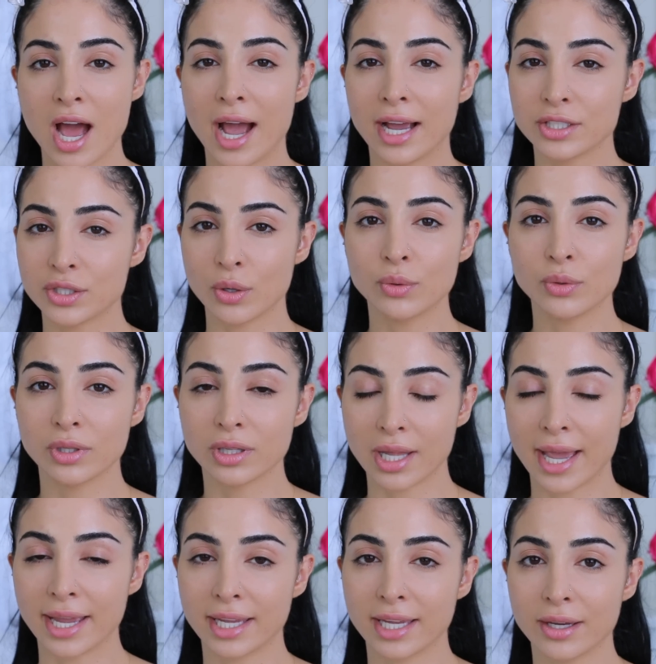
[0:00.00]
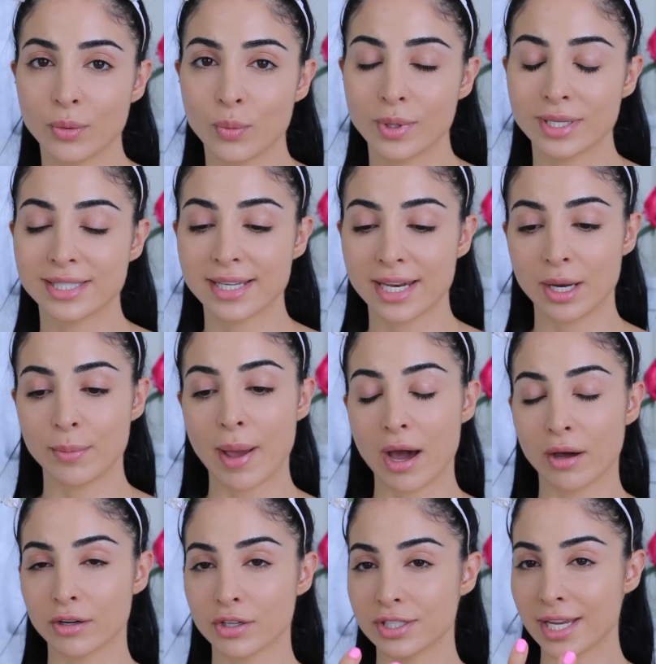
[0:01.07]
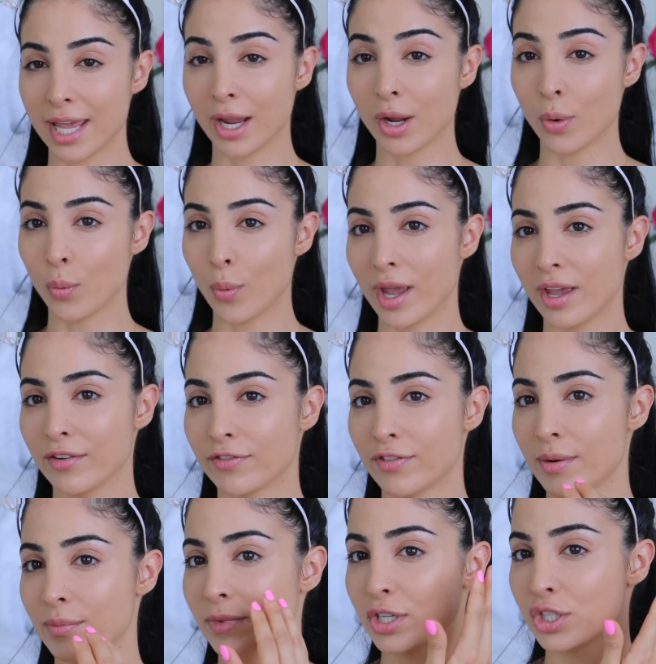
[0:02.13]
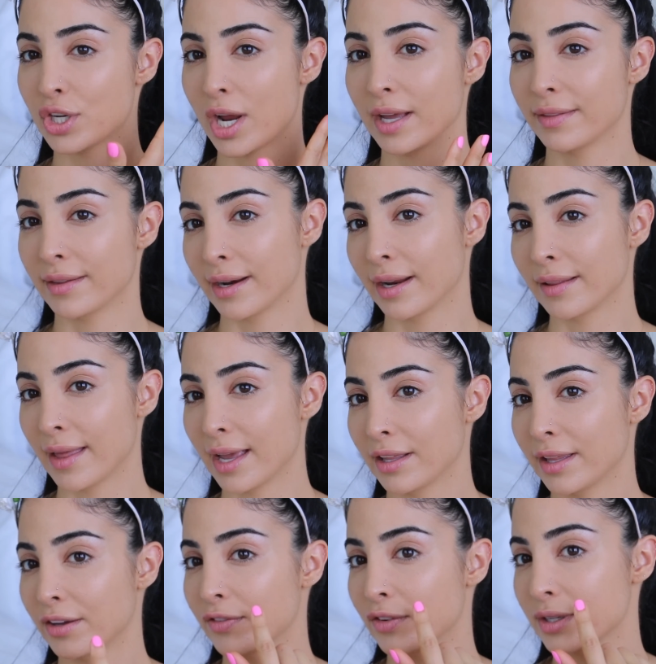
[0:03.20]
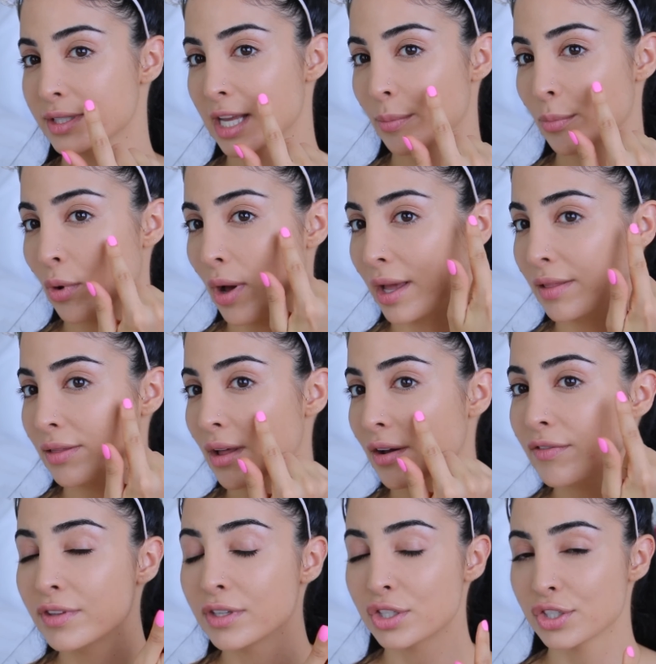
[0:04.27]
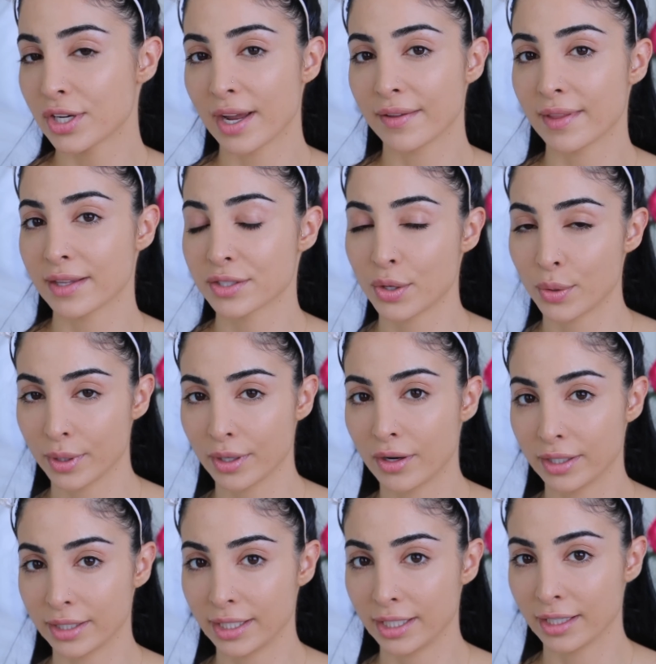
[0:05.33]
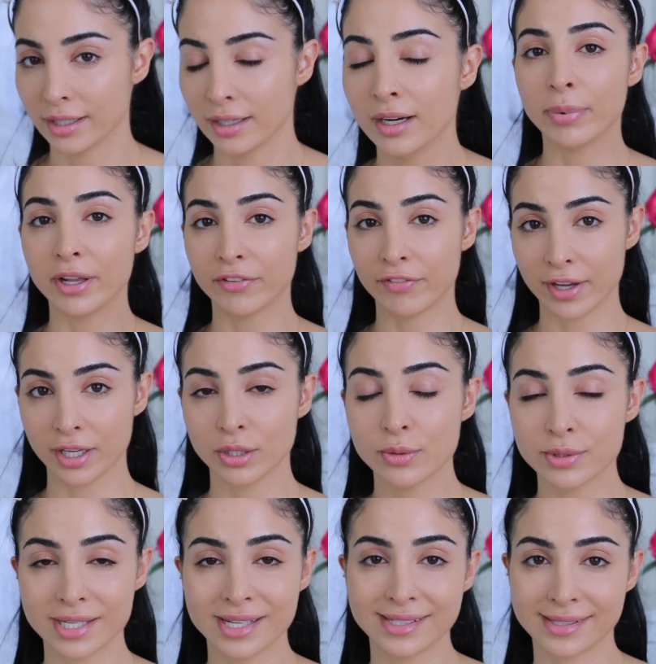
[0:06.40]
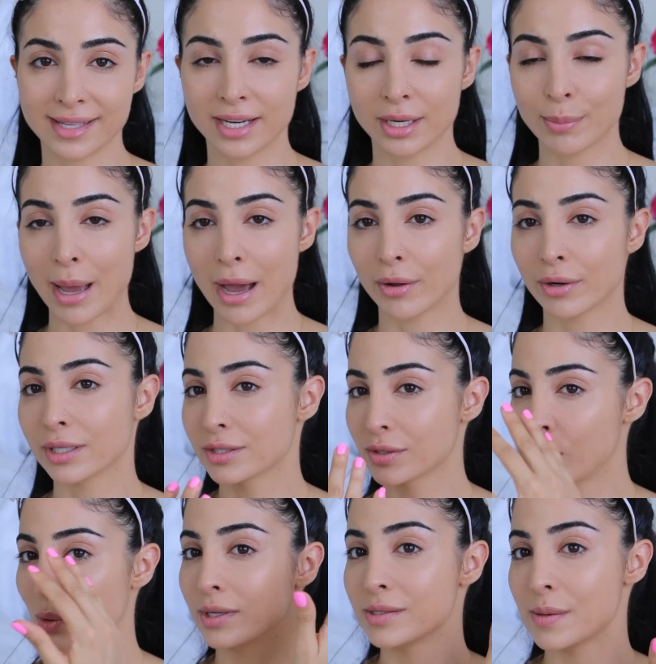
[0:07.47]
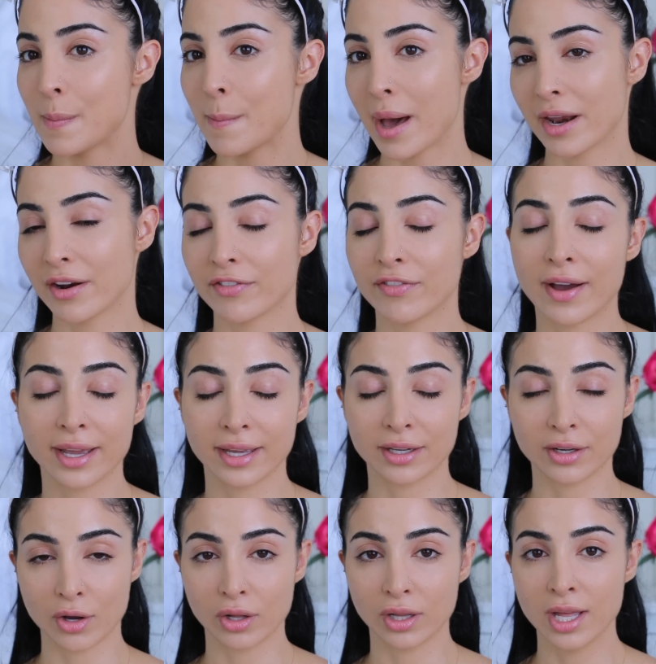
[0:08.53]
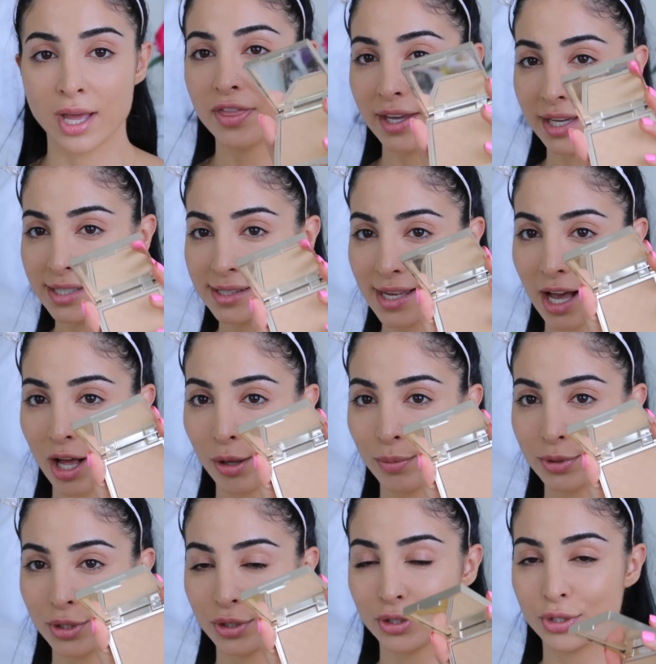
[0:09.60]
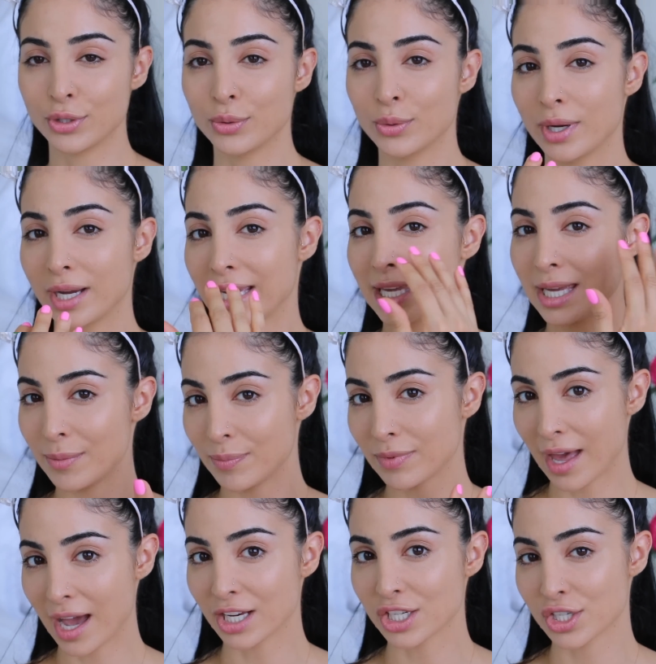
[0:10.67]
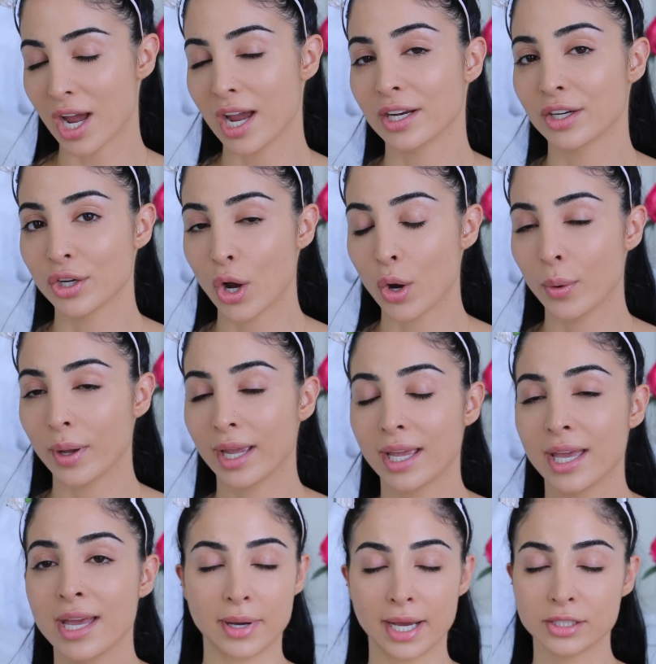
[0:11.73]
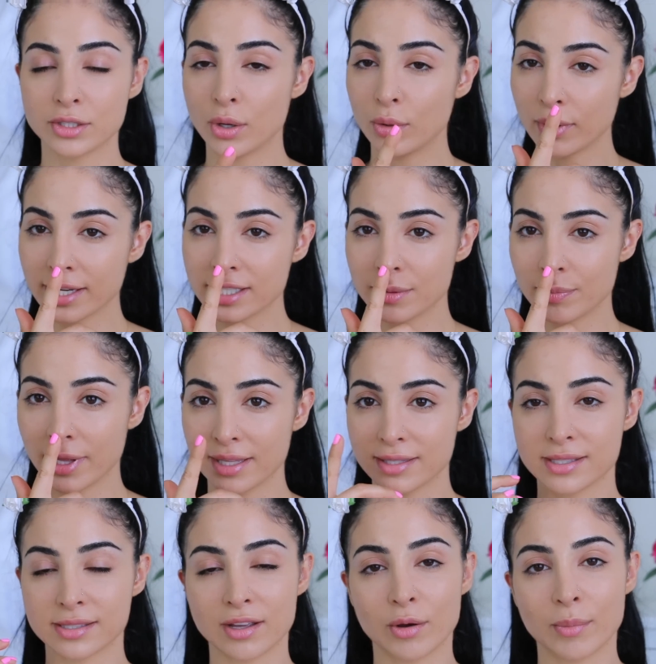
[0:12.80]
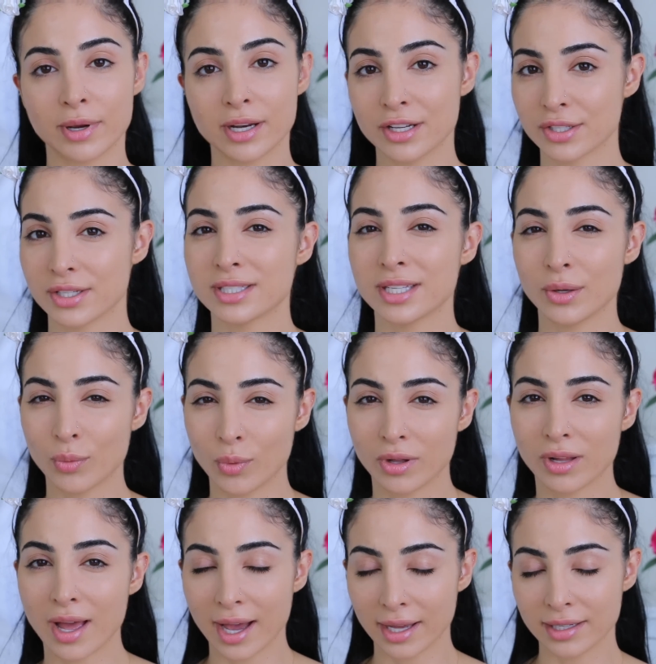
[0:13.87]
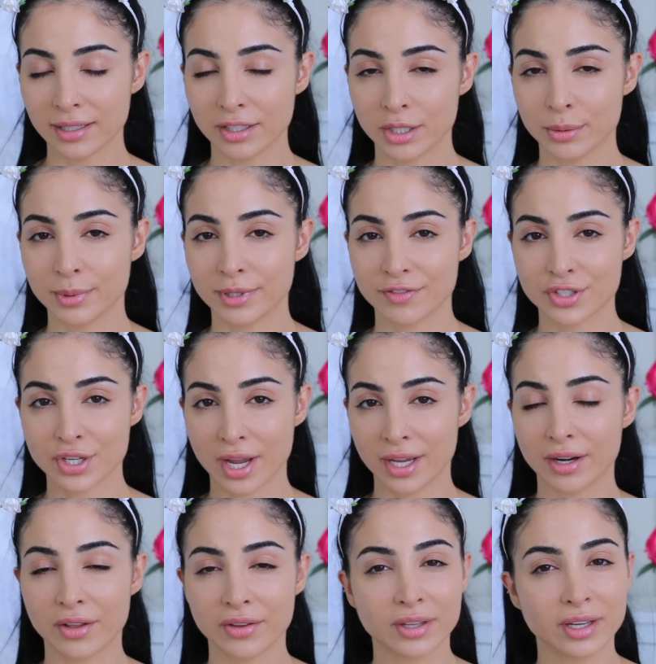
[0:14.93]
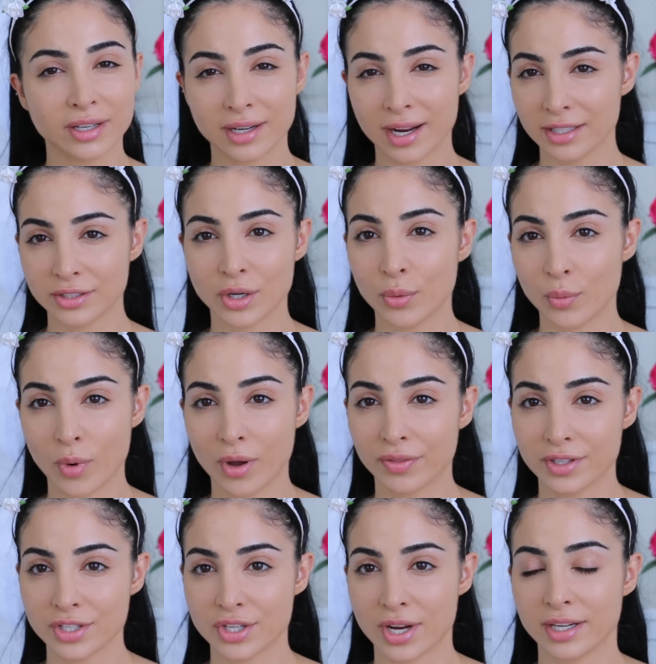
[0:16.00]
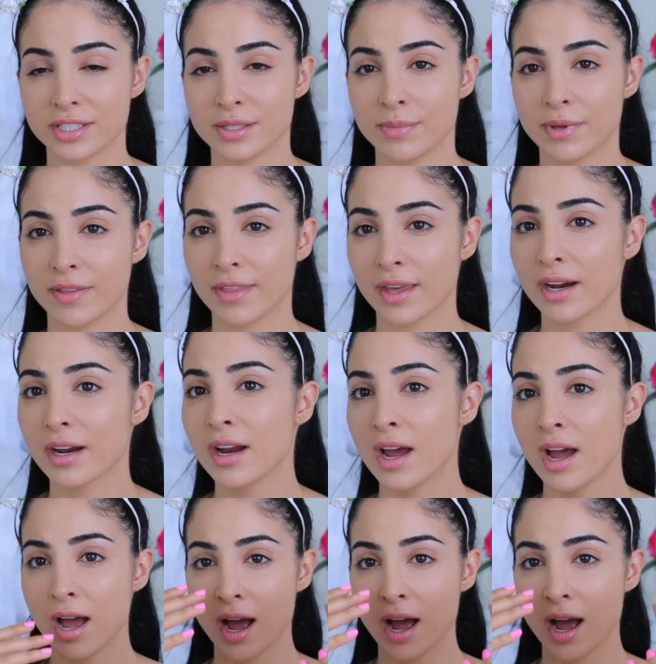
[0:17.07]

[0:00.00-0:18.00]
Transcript: I don't like it when setting powders take away from the shine that I like. Like for example, I love this shine that's going on here, but if I use a setting powder, it's going to mattify it all. This helps to keep that shine going. I don't like to place this on my nose because it will add a little bit of shine on there and I don't want the shine to be there.